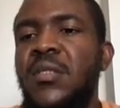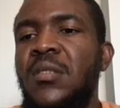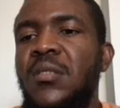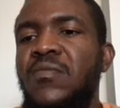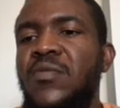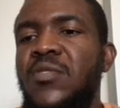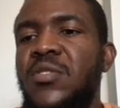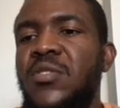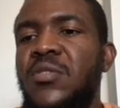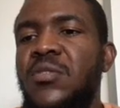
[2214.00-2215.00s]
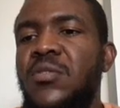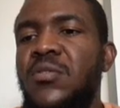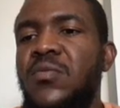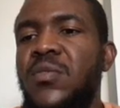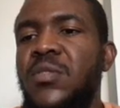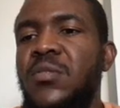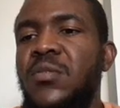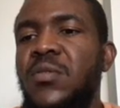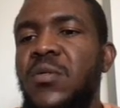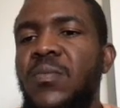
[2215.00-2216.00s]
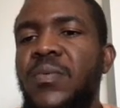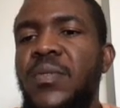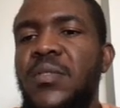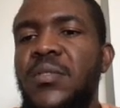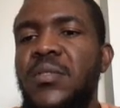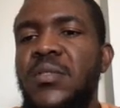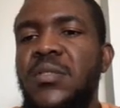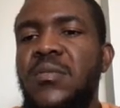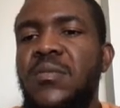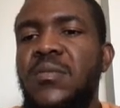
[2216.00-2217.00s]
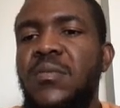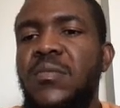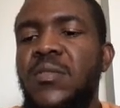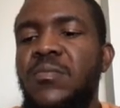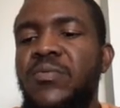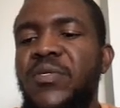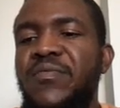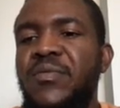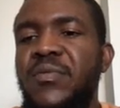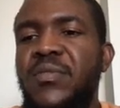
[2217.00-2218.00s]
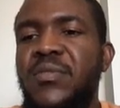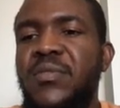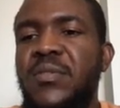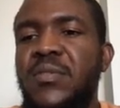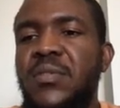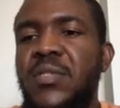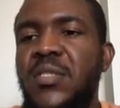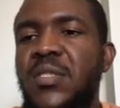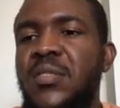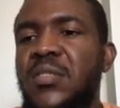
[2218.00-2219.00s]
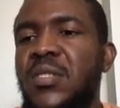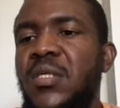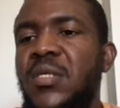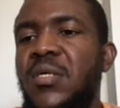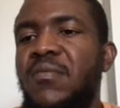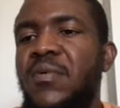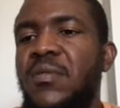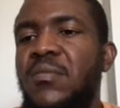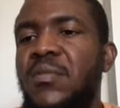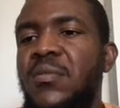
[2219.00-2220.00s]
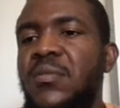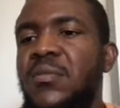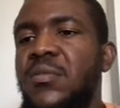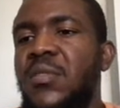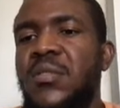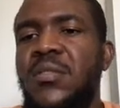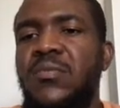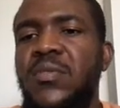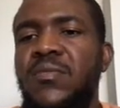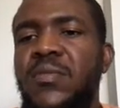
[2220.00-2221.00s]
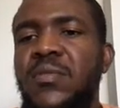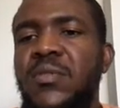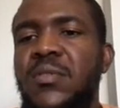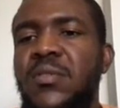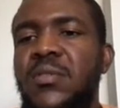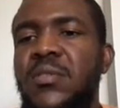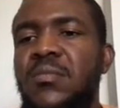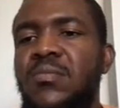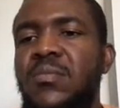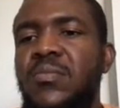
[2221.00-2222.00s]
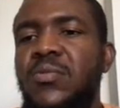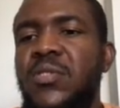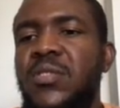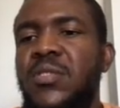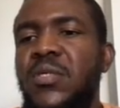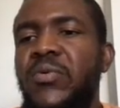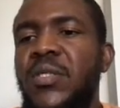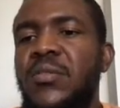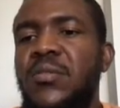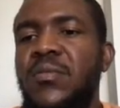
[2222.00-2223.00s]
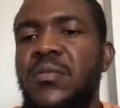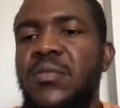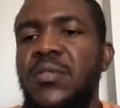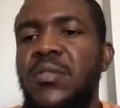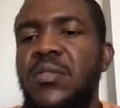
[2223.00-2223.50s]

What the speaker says: the Visual Studio Code window. Open this from the previous challenge are available as reference in the project directory folder.